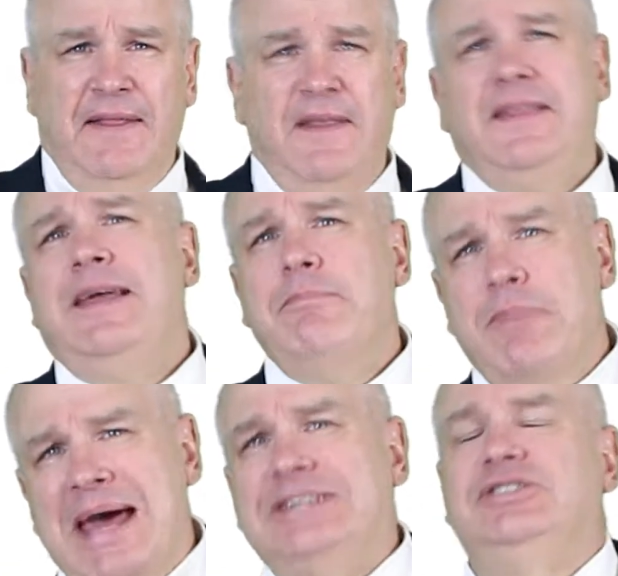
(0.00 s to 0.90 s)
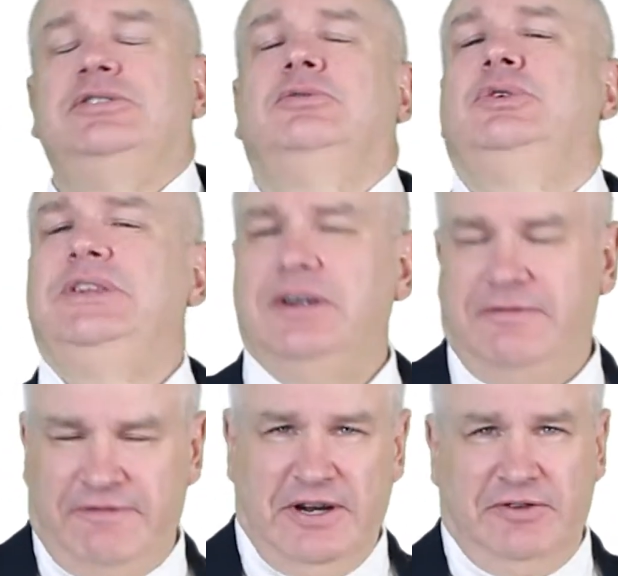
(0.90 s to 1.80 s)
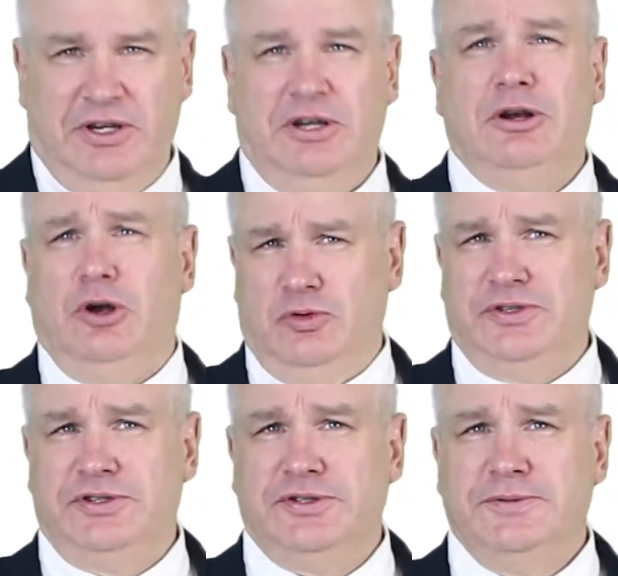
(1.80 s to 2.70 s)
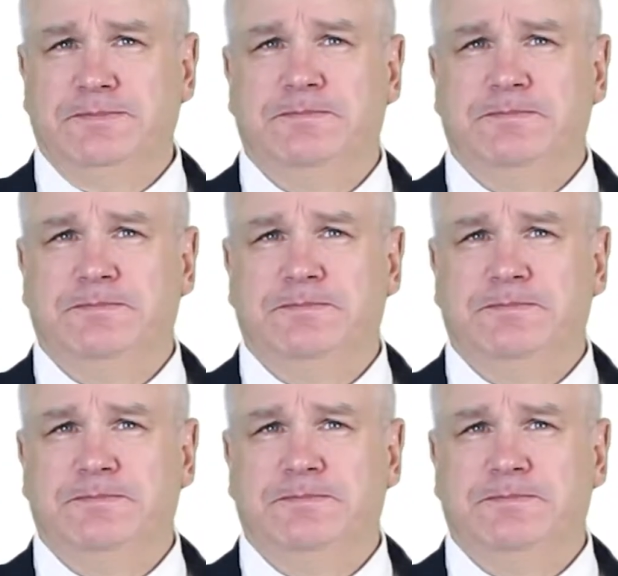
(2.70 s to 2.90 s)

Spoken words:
that they match with their favorite closes.